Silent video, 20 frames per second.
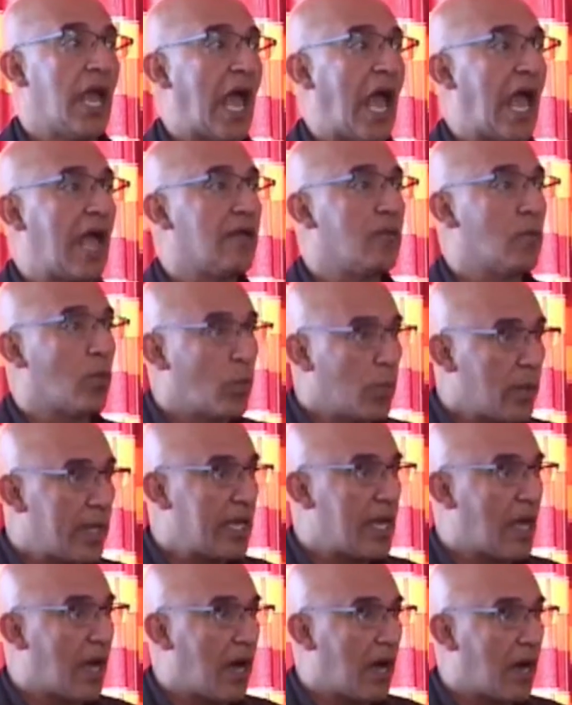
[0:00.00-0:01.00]
And
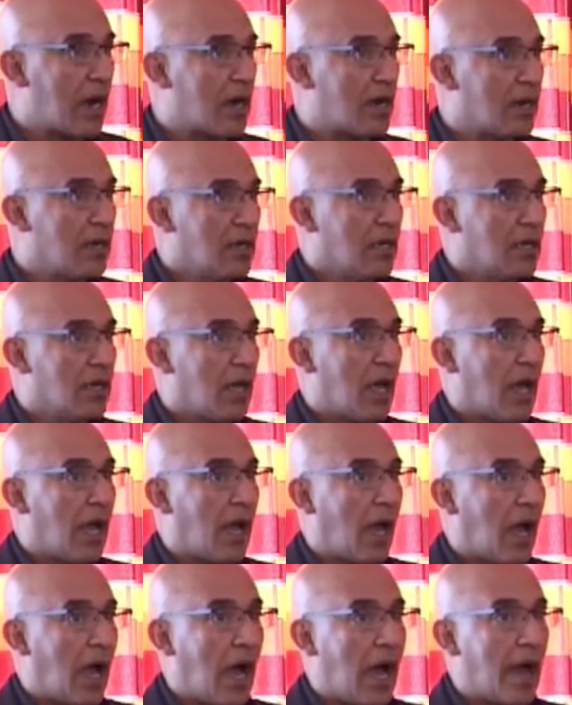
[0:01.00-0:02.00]
we are
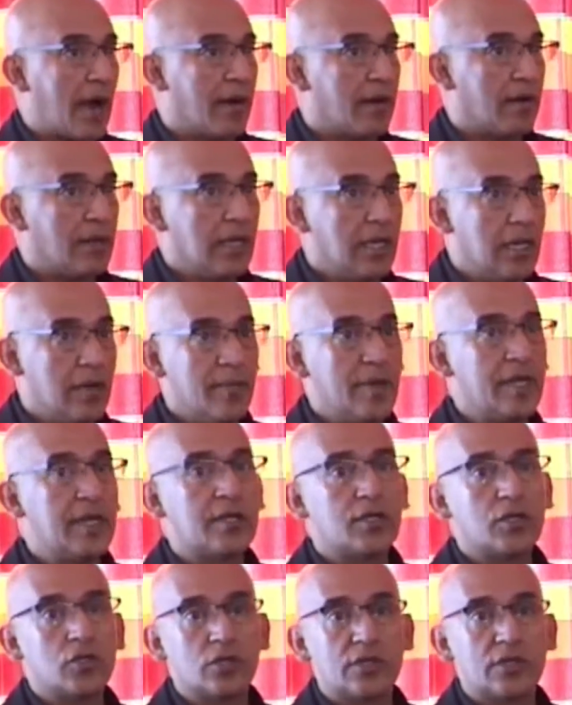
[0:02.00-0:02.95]
limited